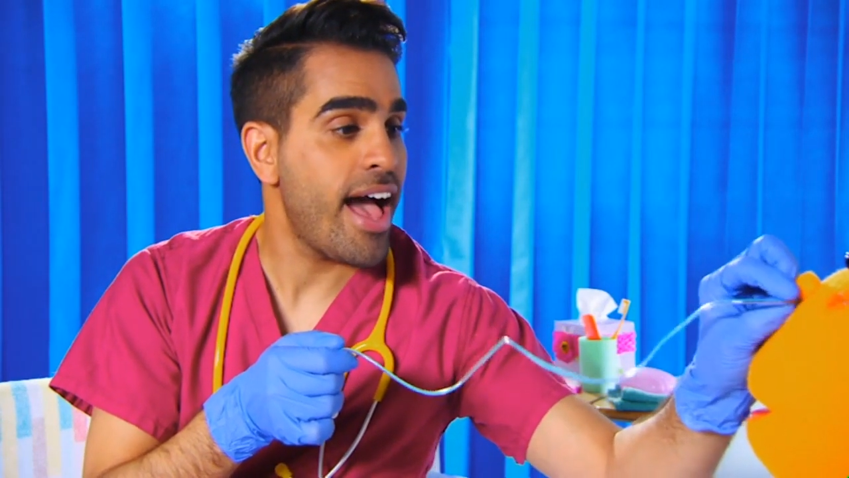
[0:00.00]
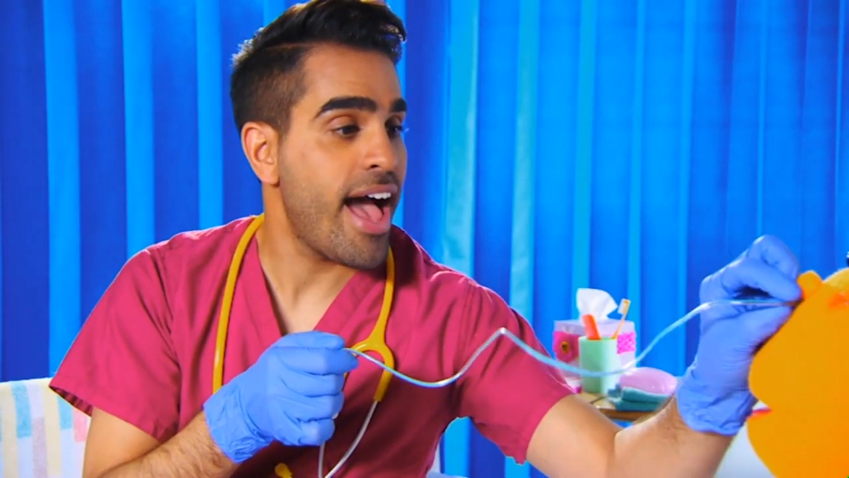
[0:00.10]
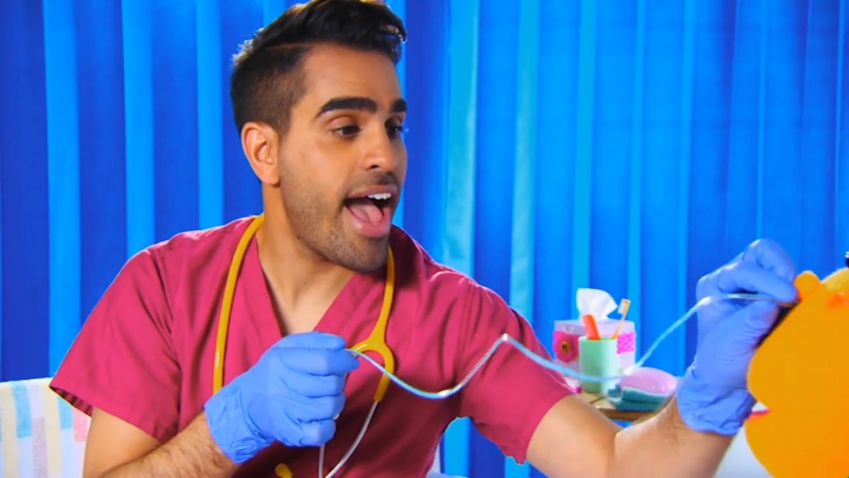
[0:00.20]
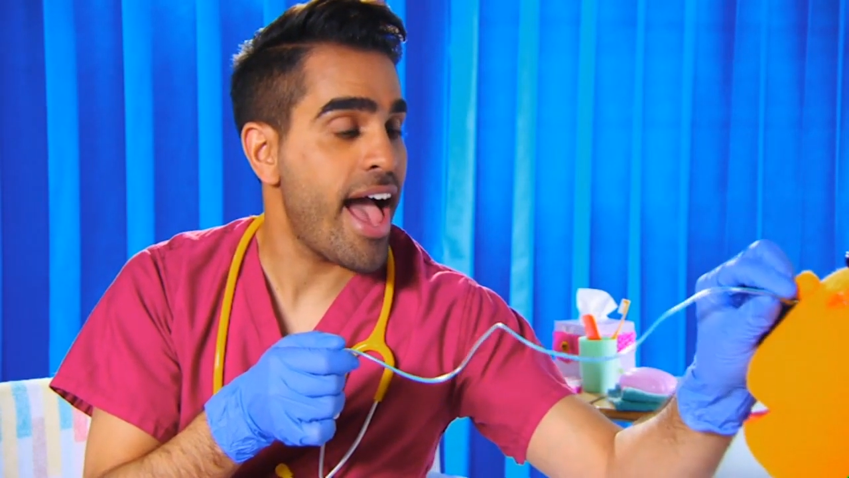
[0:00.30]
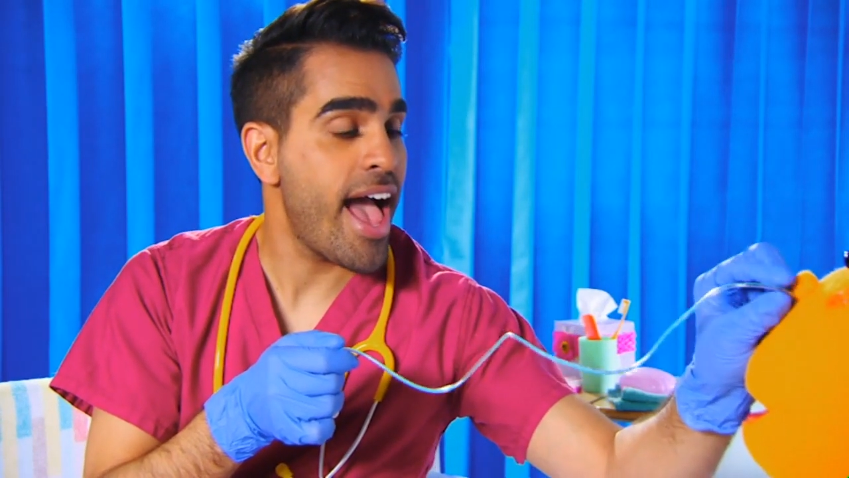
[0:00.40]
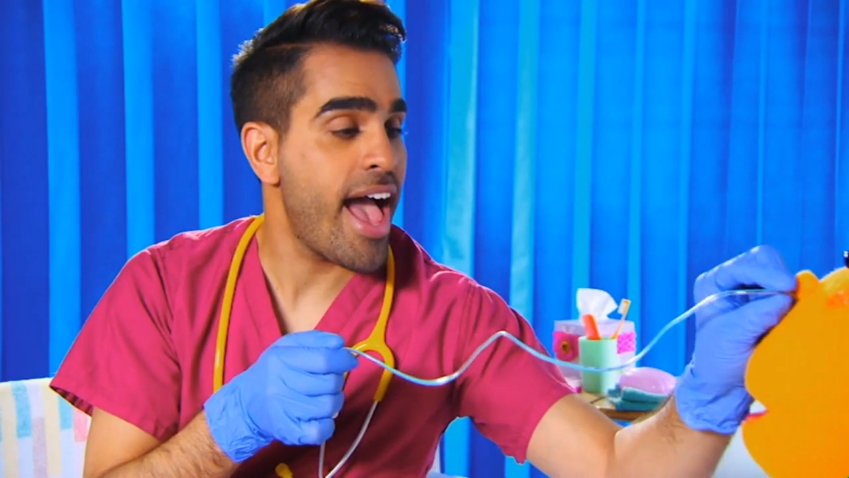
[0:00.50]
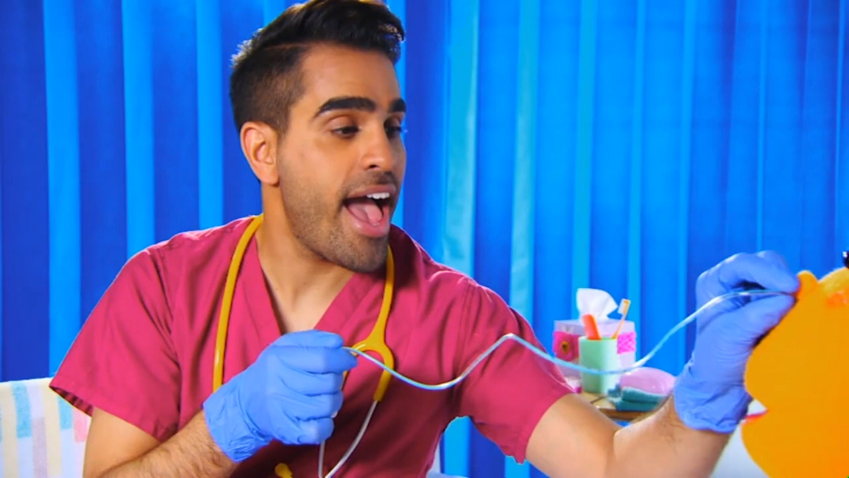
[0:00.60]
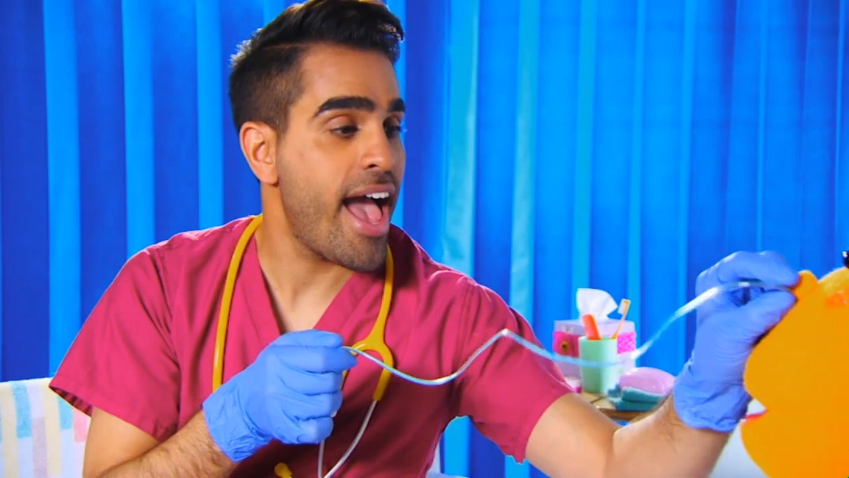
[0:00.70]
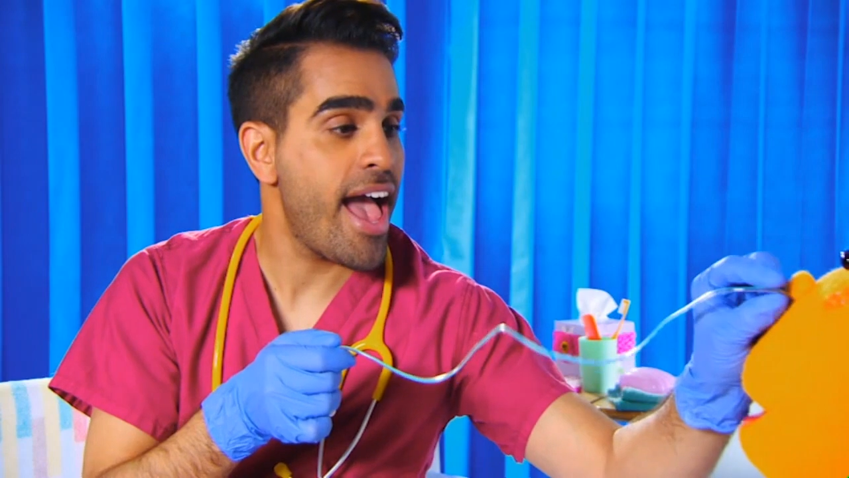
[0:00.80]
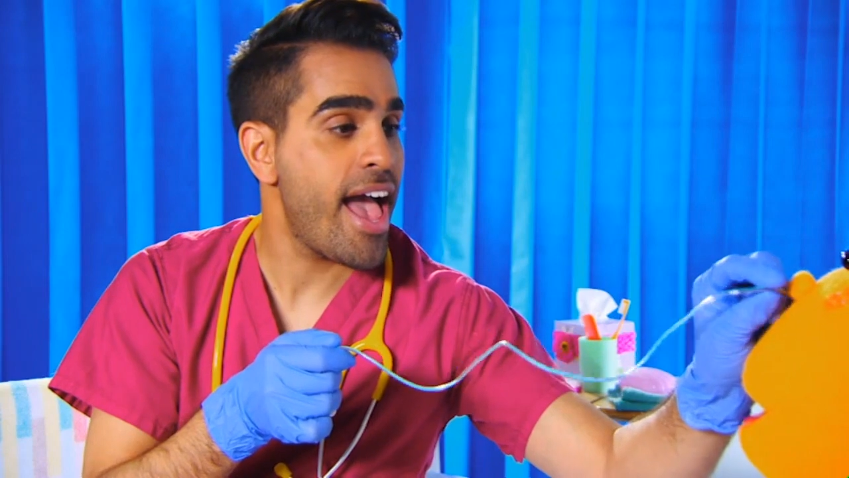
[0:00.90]

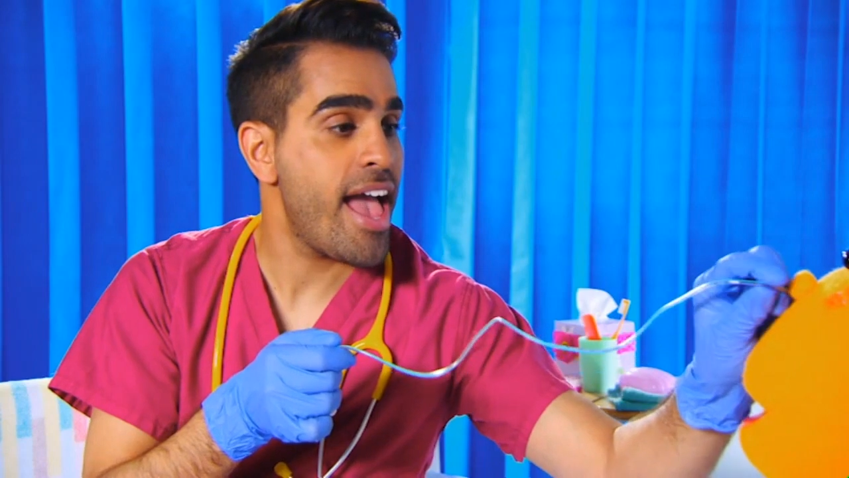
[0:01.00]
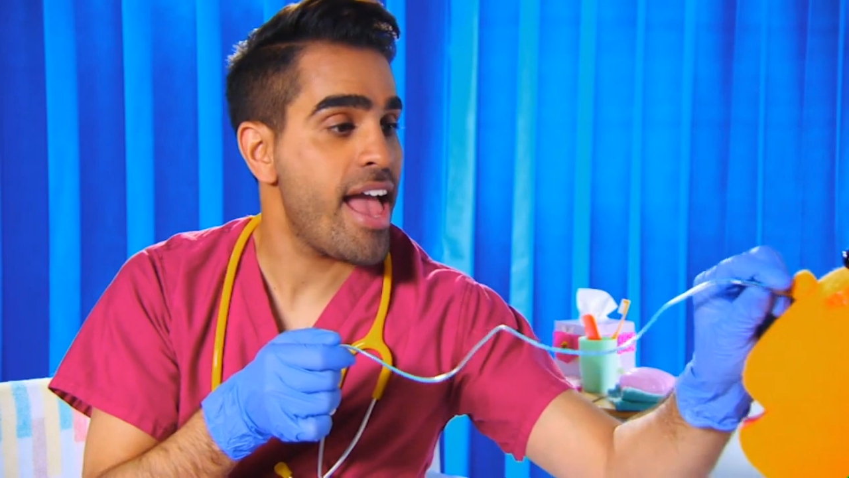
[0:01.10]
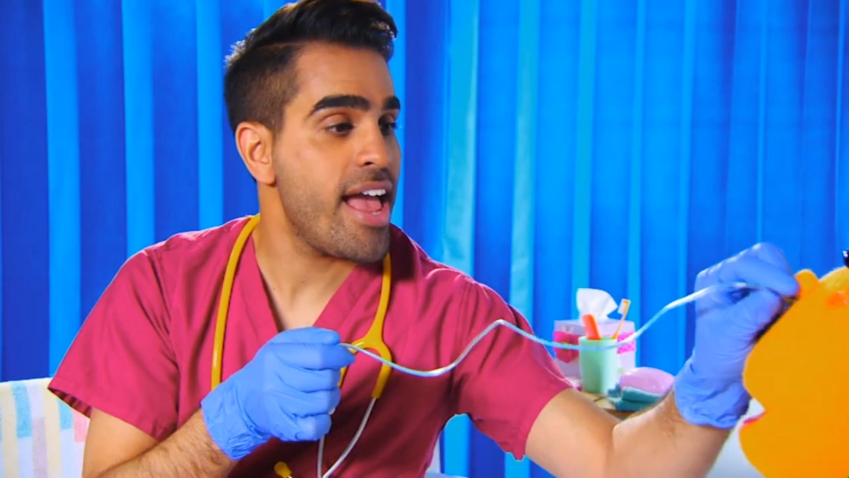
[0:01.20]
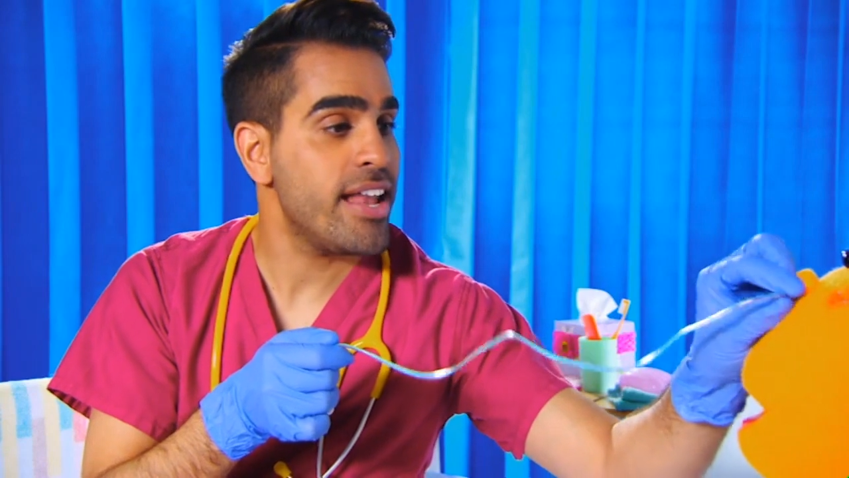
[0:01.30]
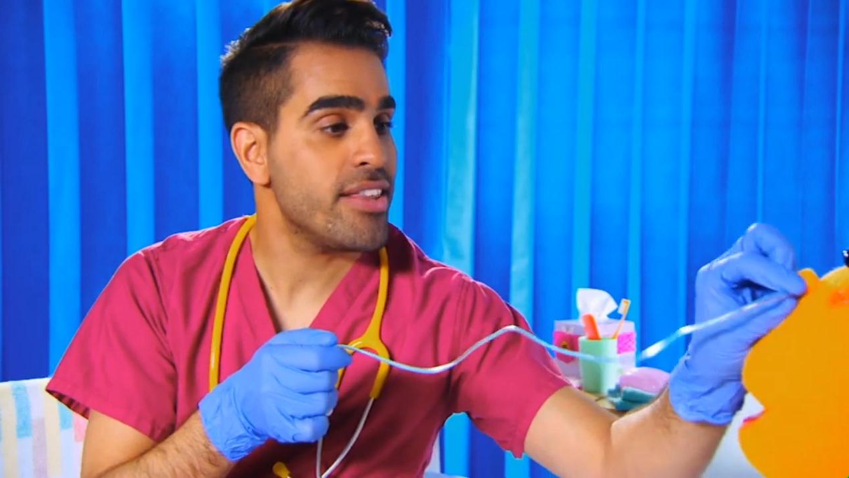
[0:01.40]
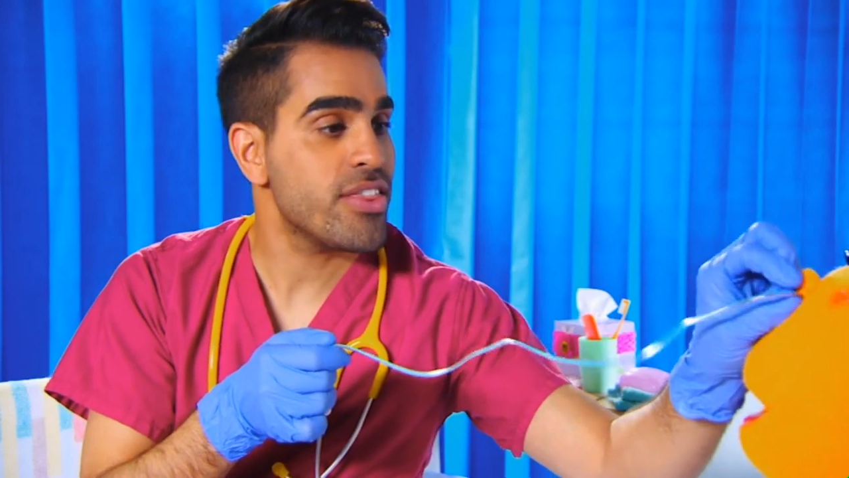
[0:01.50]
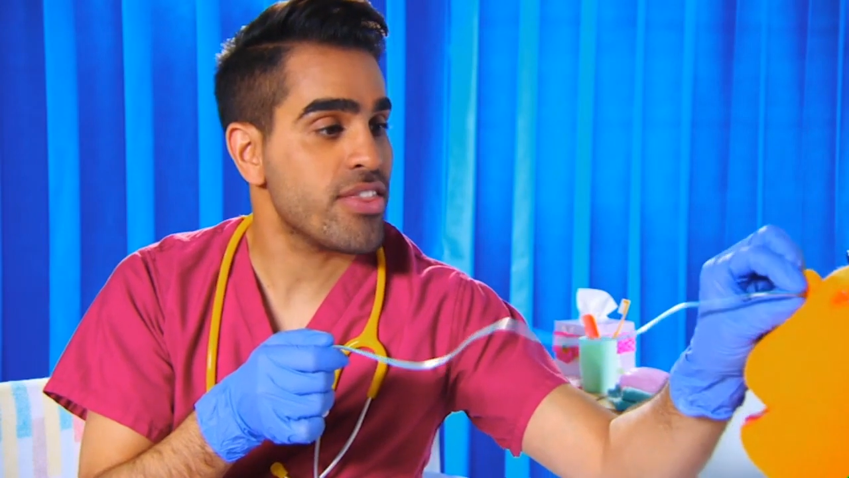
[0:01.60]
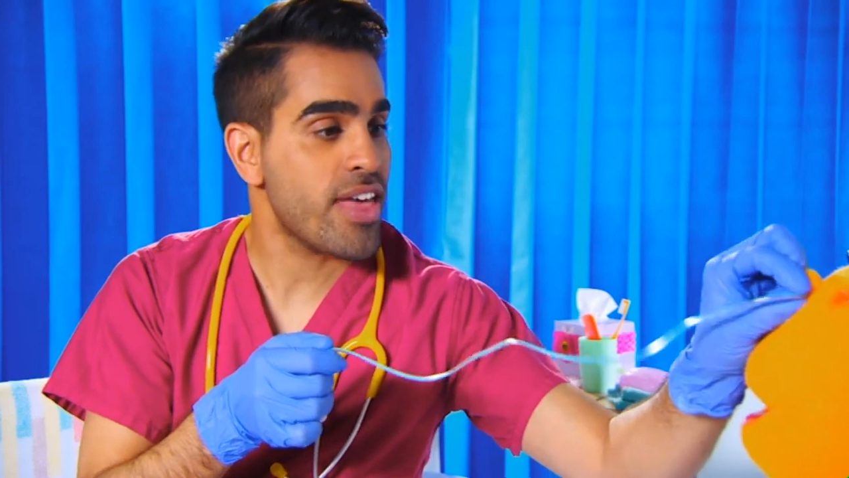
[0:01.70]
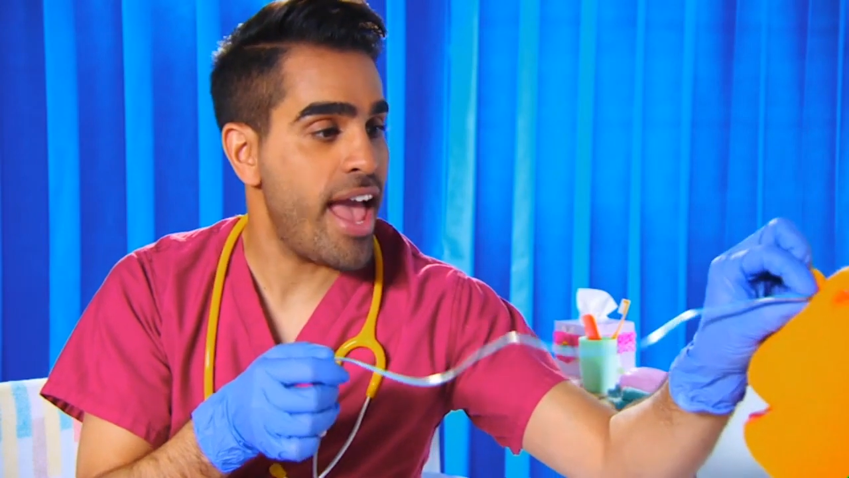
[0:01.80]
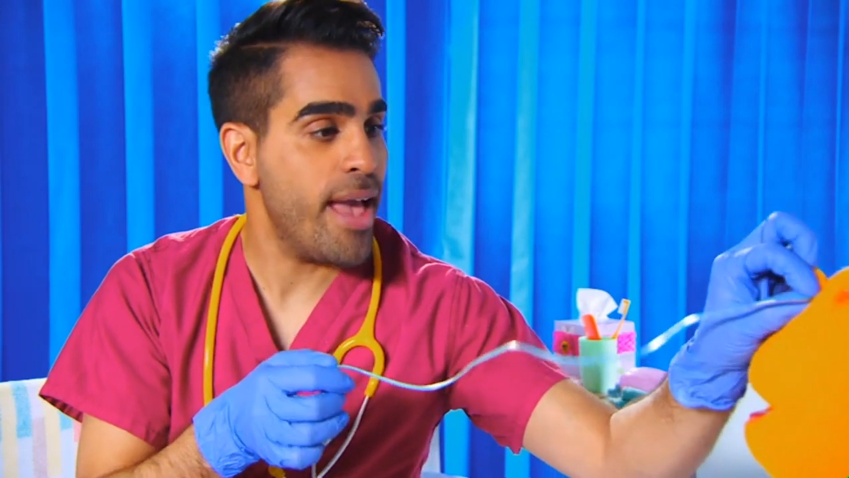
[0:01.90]
And
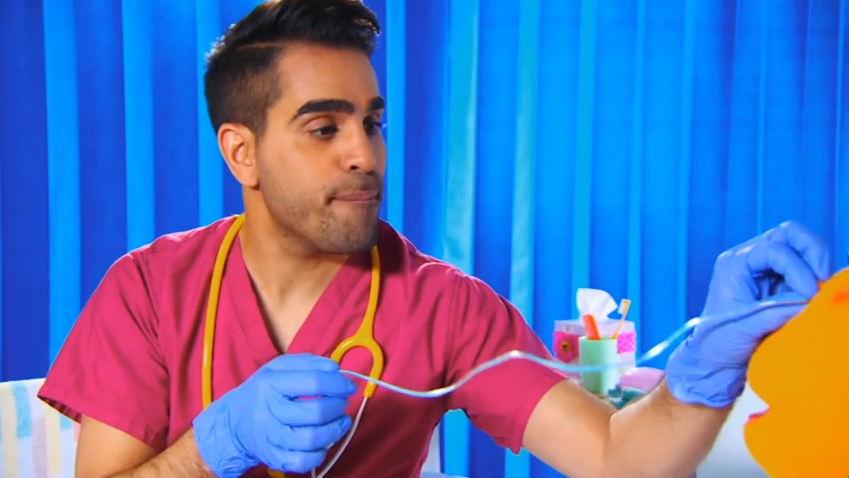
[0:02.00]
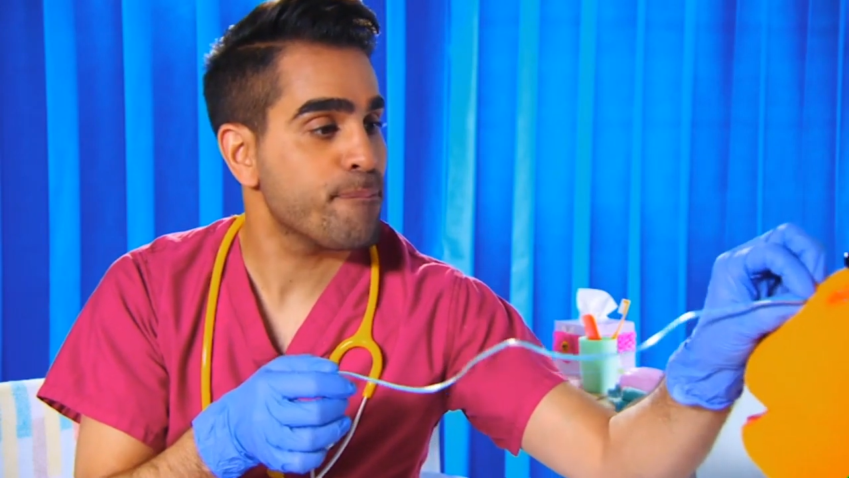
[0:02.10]
there.